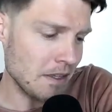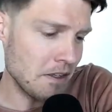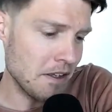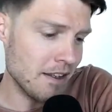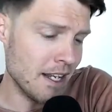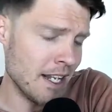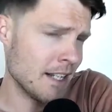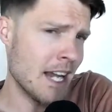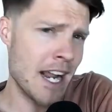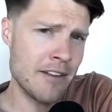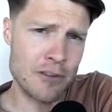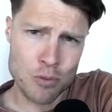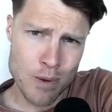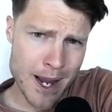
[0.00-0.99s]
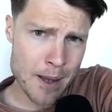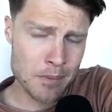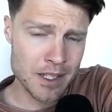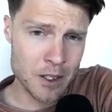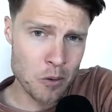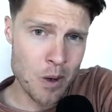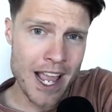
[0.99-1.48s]
in kind of a rambling
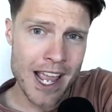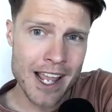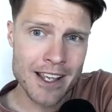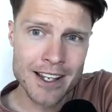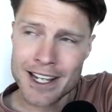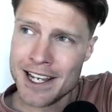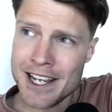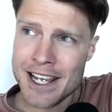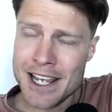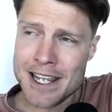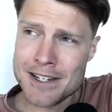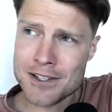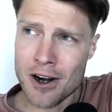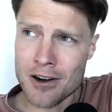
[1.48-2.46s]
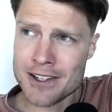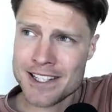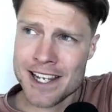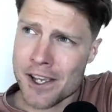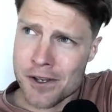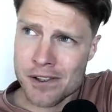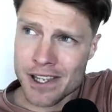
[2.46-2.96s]
way is
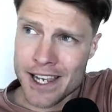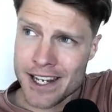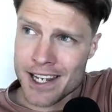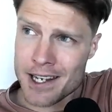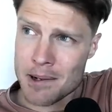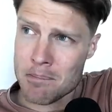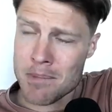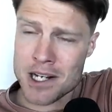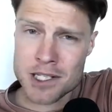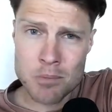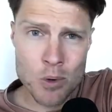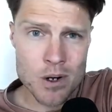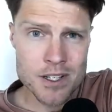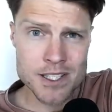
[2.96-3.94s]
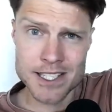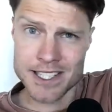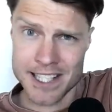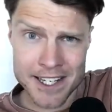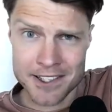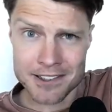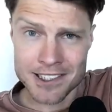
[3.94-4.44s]
articulated much more
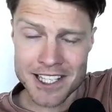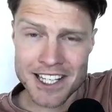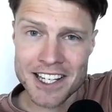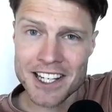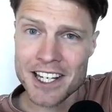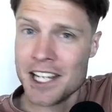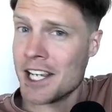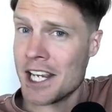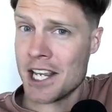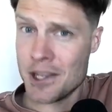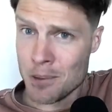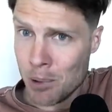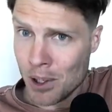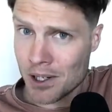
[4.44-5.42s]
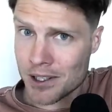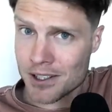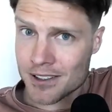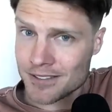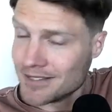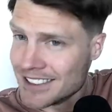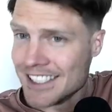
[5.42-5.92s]
succinctly in the book.
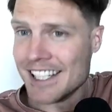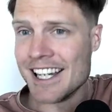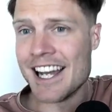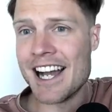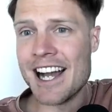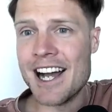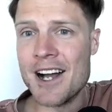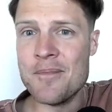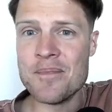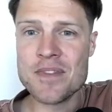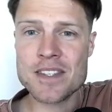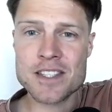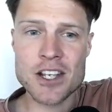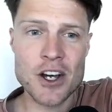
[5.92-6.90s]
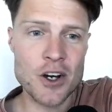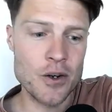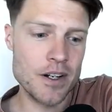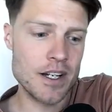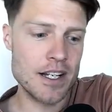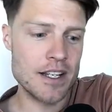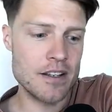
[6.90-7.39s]
Working
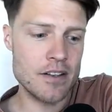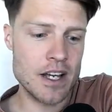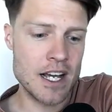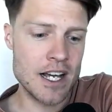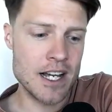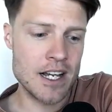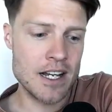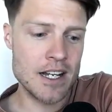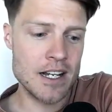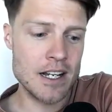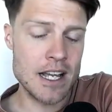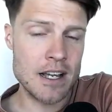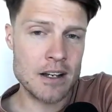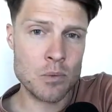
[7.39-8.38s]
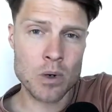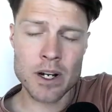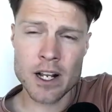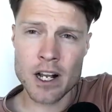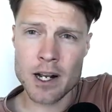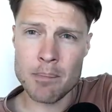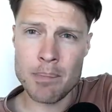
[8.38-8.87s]

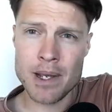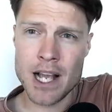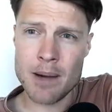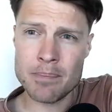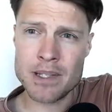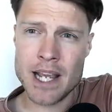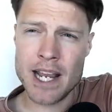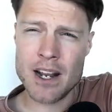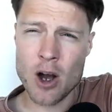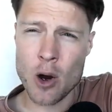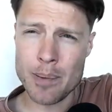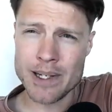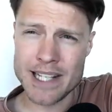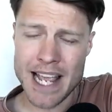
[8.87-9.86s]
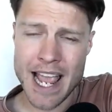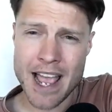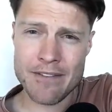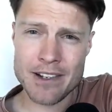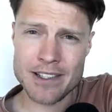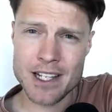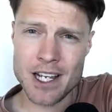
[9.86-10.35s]
on a big update, hoping to have it
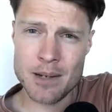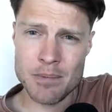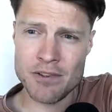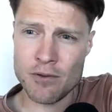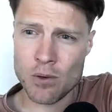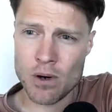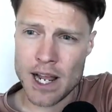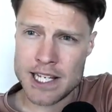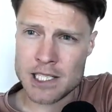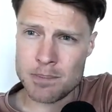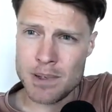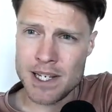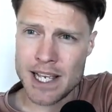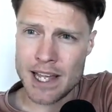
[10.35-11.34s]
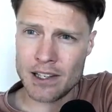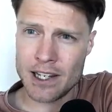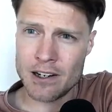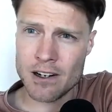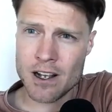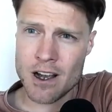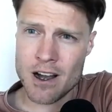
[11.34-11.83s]
done before I speak at
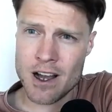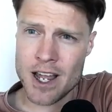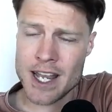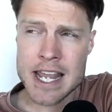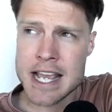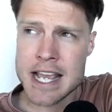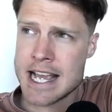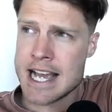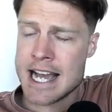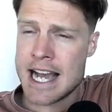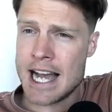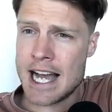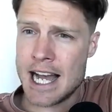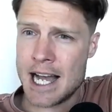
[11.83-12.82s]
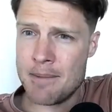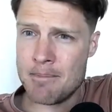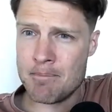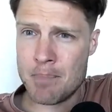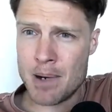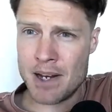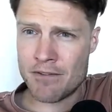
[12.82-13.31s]
Laracon,
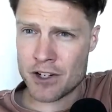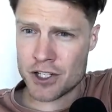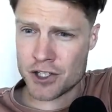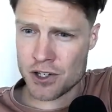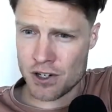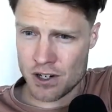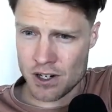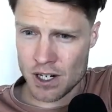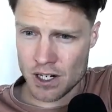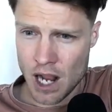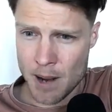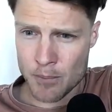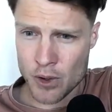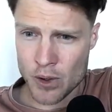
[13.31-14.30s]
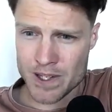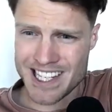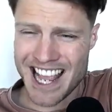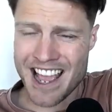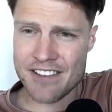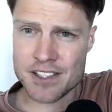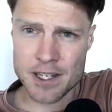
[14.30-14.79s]
but for sure I'm going to
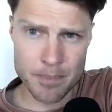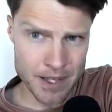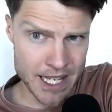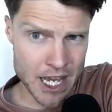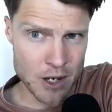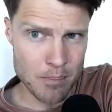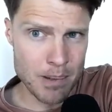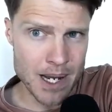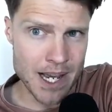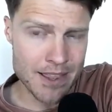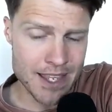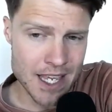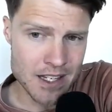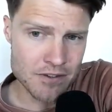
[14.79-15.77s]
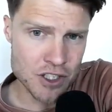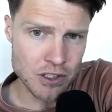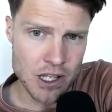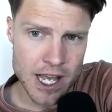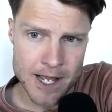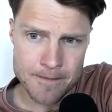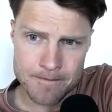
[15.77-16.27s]
have something out by the end of July.